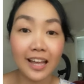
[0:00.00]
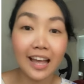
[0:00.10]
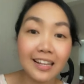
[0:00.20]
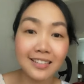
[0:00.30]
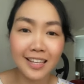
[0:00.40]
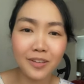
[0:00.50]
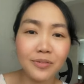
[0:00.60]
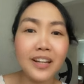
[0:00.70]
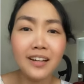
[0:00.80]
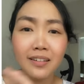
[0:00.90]
asking
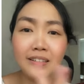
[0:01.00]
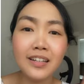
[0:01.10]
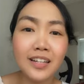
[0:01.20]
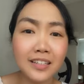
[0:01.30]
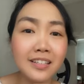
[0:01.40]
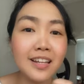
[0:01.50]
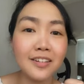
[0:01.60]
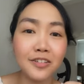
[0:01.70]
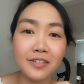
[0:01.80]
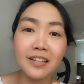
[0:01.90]
you, not
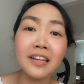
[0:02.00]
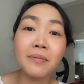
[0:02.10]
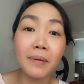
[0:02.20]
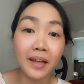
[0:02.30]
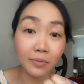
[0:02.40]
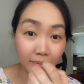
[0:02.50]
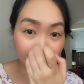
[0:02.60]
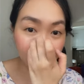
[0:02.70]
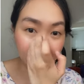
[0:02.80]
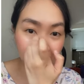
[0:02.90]
intentionally in a bad
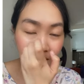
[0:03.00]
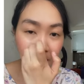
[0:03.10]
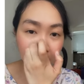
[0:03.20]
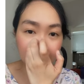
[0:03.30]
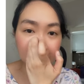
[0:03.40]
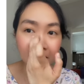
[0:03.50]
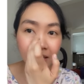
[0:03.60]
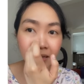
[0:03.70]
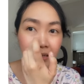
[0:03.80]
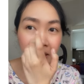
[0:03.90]
way really, but,
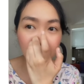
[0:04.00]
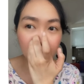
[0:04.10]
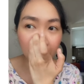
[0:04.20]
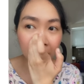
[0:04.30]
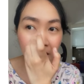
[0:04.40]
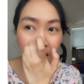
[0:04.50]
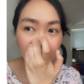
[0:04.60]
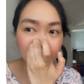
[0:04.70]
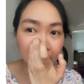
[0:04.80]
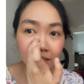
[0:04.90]
you know,
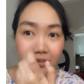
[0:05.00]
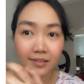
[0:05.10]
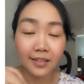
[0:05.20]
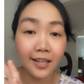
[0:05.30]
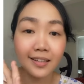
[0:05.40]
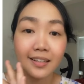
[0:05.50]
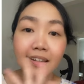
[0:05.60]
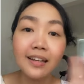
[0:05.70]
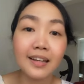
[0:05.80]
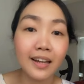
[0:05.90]
because they
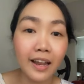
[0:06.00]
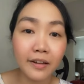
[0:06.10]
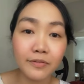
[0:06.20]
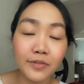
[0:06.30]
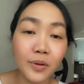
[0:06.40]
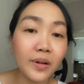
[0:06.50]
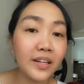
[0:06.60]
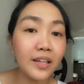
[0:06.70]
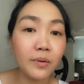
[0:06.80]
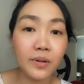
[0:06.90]
have no
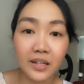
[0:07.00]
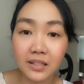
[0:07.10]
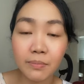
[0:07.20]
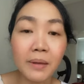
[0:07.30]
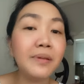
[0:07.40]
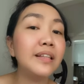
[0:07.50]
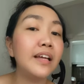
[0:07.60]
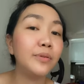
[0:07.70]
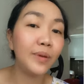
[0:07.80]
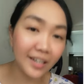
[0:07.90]
idea what is
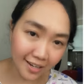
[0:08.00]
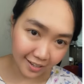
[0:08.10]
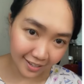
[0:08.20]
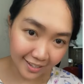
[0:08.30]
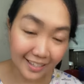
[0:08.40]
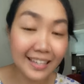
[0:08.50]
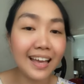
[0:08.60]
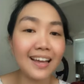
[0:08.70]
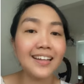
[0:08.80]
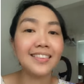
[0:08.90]
baby-led weaning
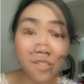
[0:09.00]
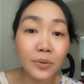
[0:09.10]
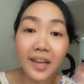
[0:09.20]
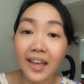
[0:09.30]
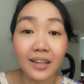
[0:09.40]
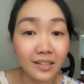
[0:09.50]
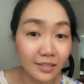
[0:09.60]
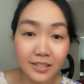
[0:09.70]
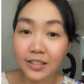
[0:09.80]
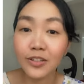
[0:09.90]
yet. It's okay,
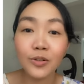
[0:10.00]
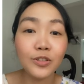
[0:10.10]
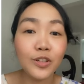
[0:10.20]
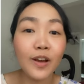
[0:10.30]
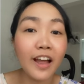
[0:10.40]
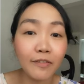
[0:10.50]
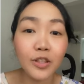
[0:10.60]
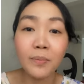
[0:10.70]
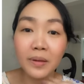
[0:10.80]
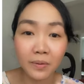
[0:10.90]
you know, you have
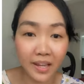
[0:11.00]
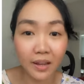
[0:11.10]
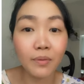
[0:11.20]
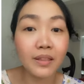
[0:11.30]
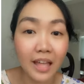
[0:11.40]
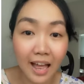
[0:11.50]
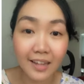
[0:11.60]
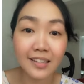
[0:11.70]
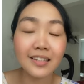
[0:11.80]
to be okay with that.